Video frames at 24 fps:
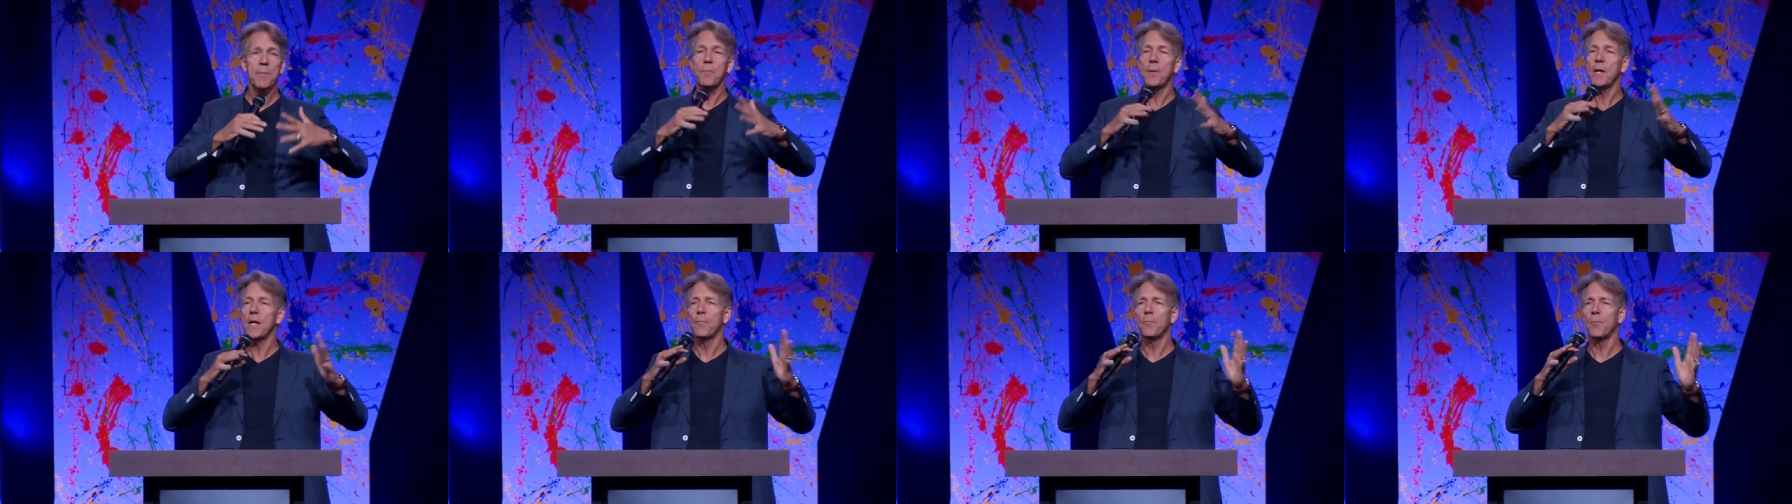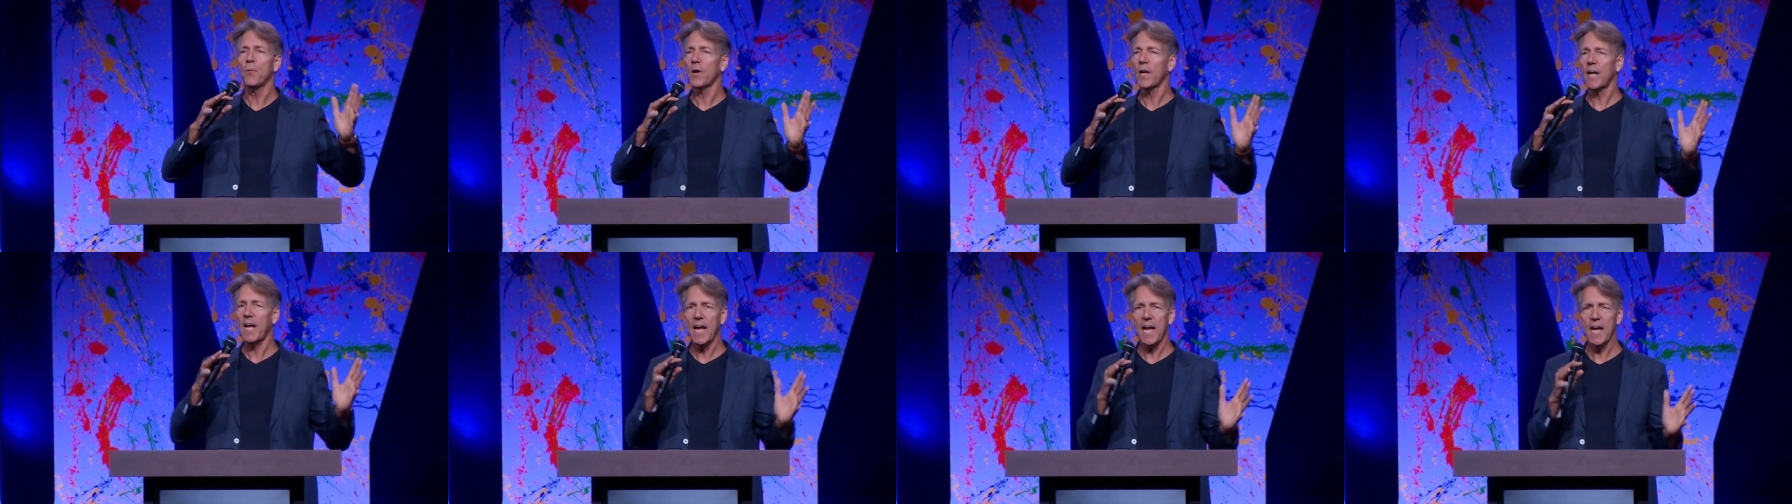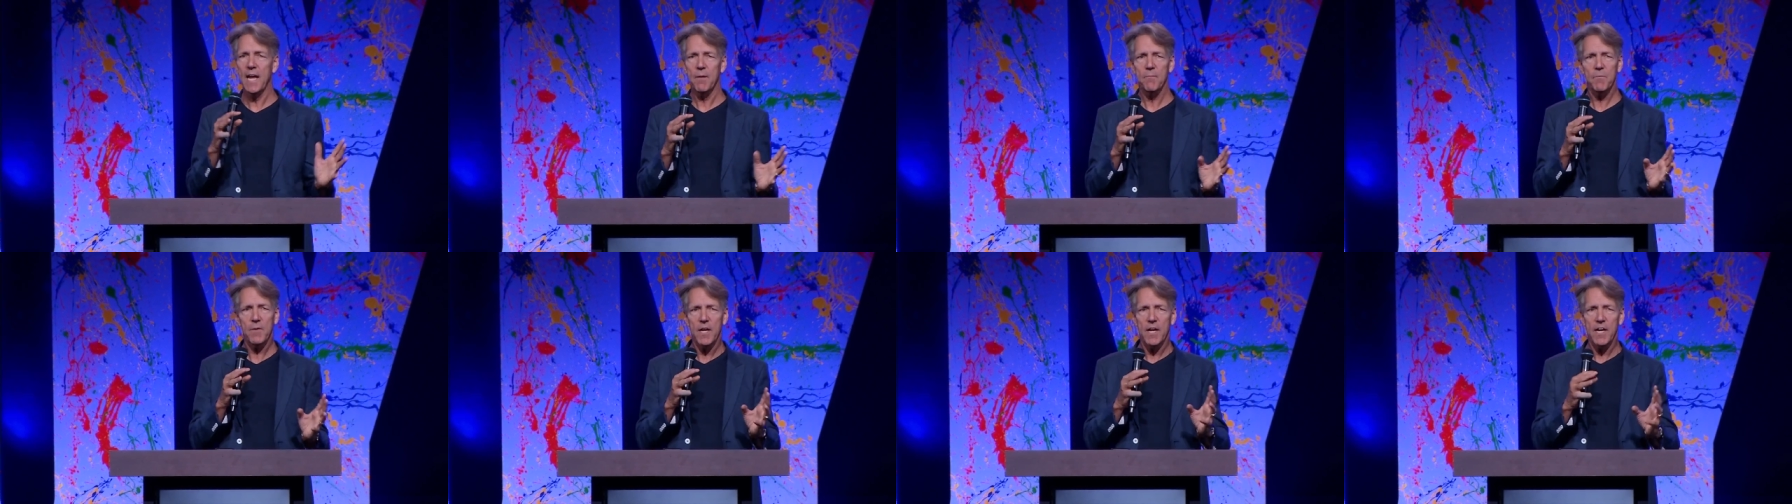people
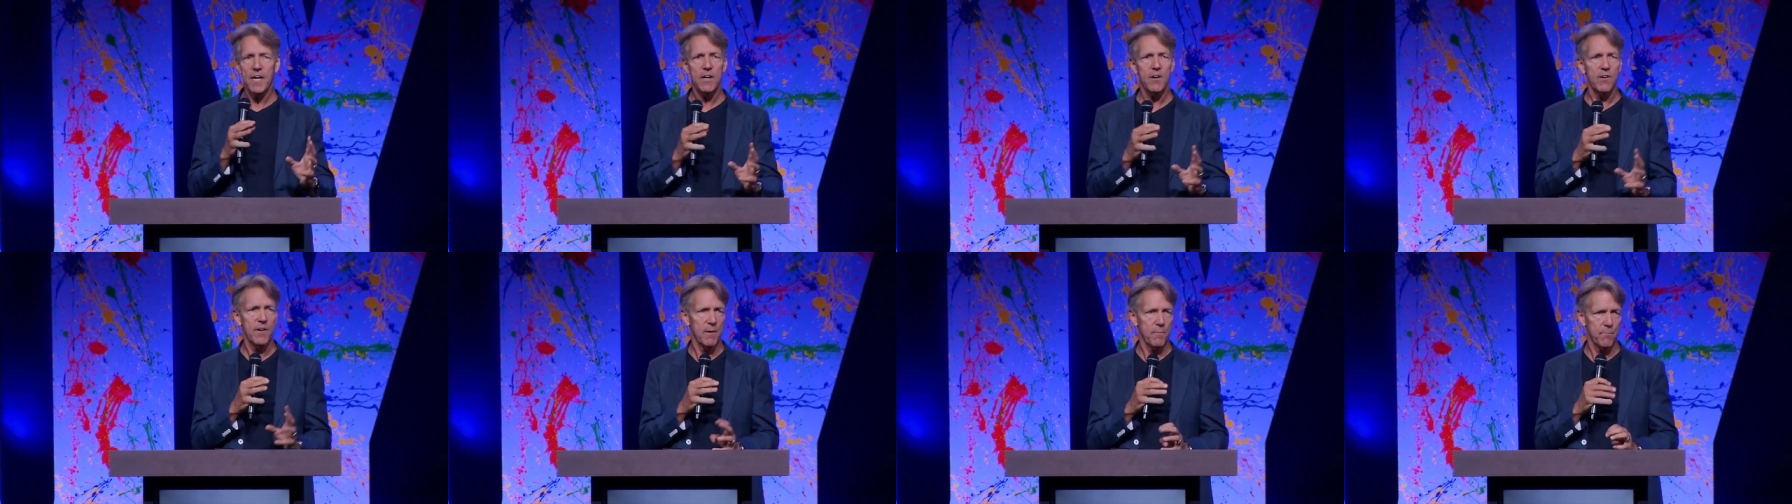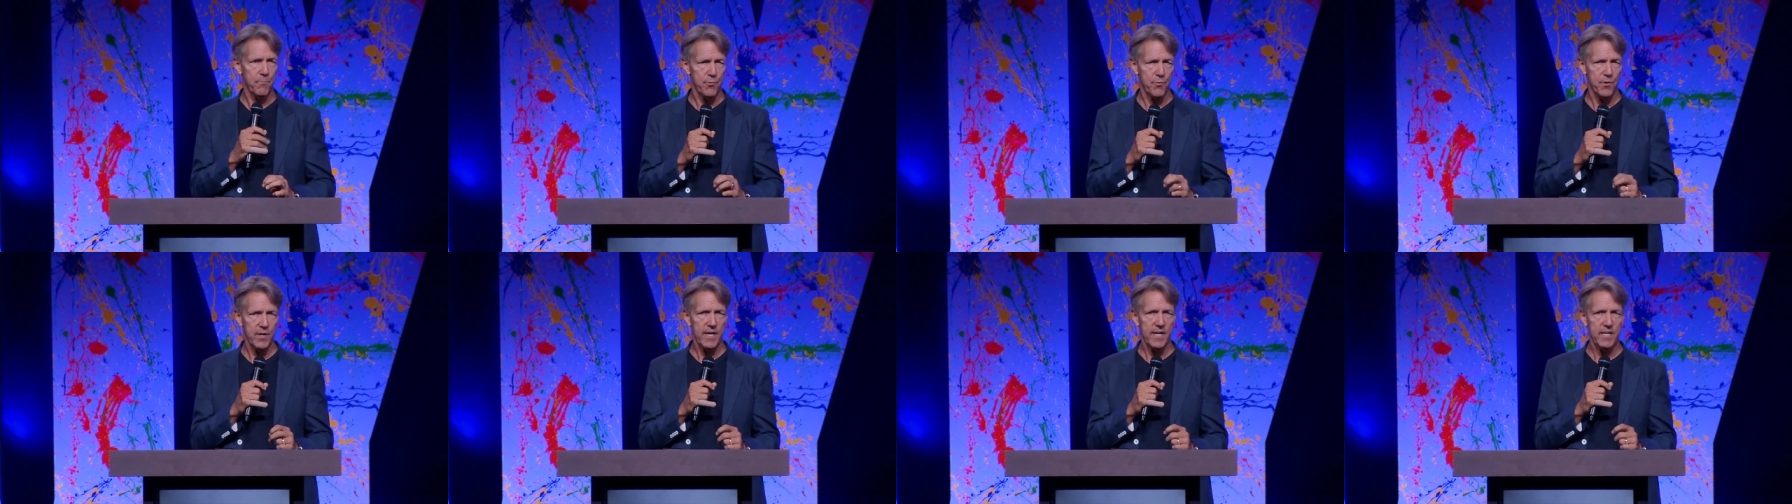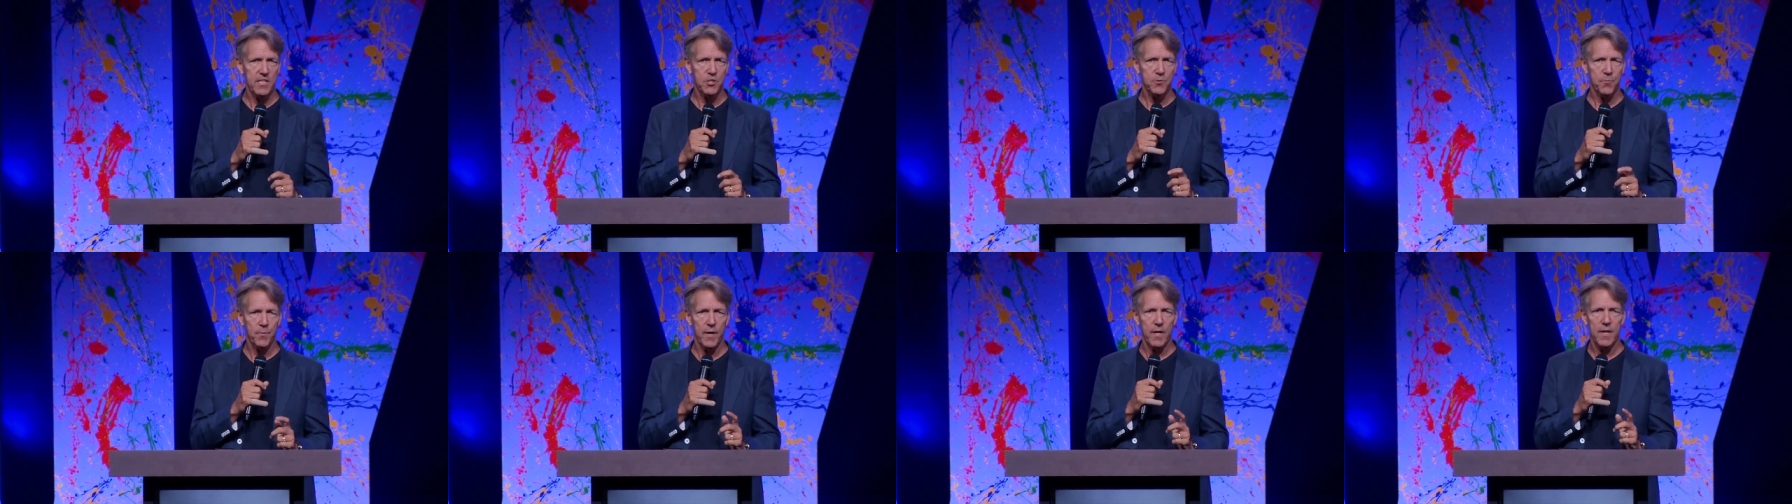came to hear him
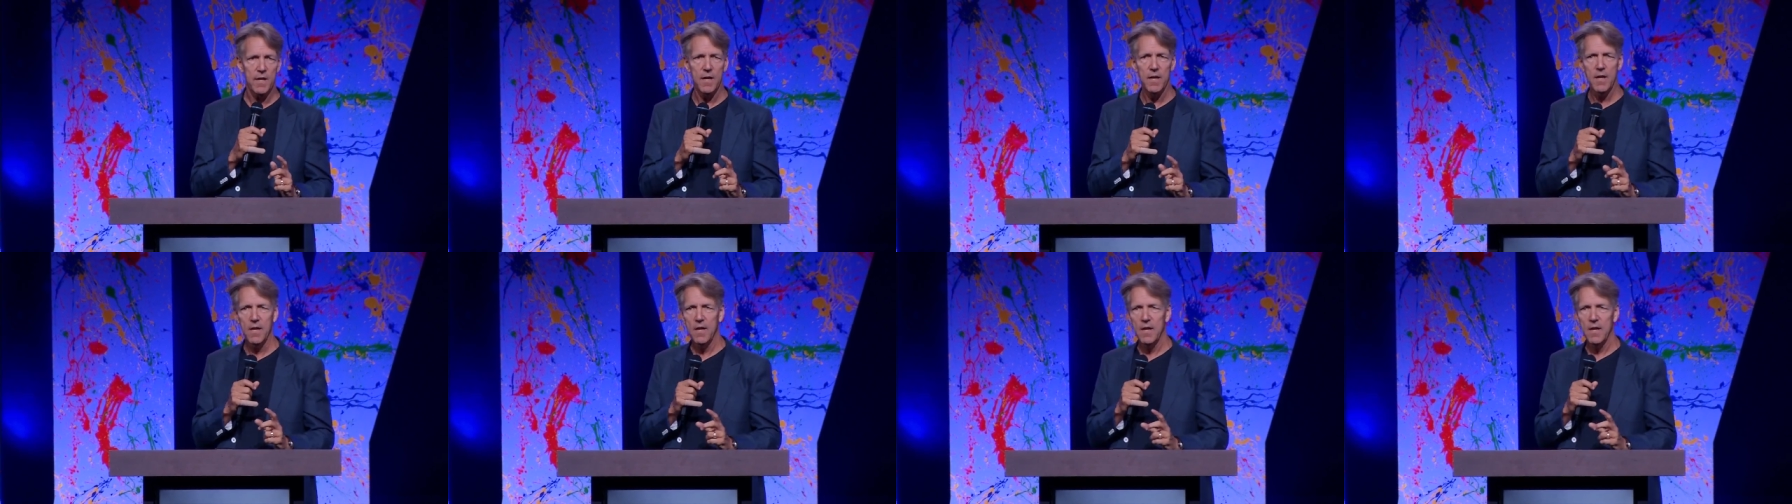preach, but